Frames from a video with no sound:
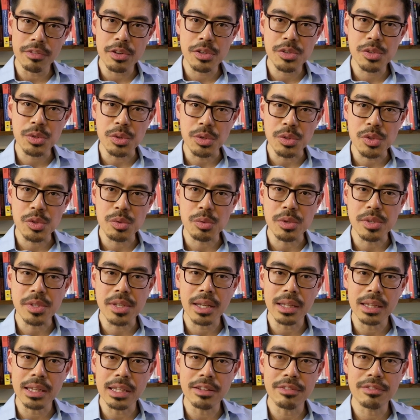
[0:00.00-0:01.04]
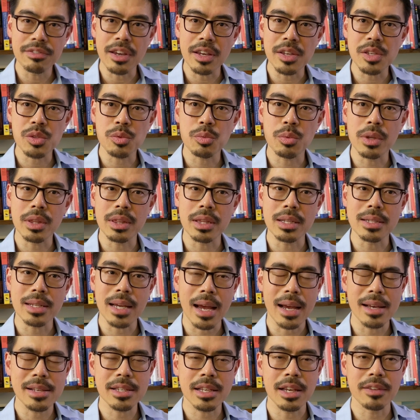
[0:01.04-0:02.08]
our students, were suddenly faced with the
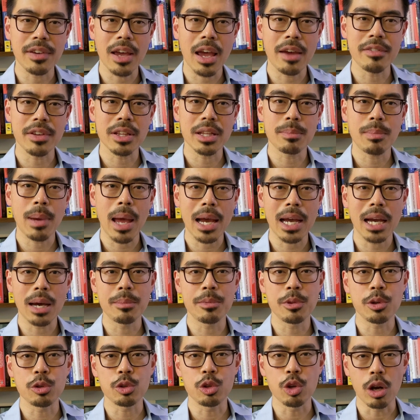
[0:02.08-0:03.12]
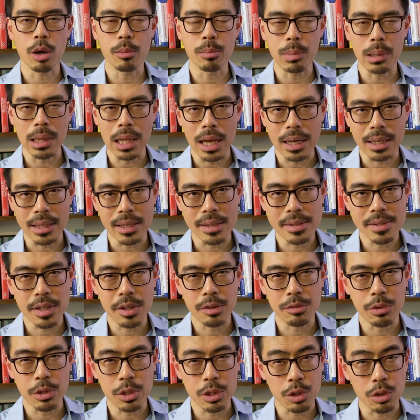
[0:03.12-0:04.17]
task of having to pack up their dorm belongings
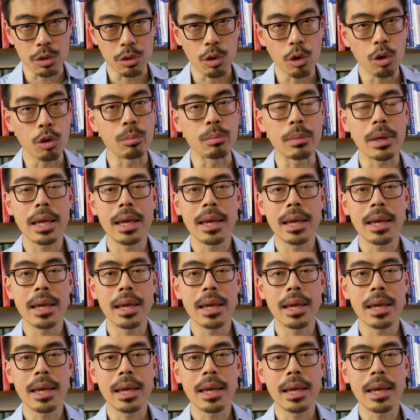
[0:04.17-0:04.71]
and return home.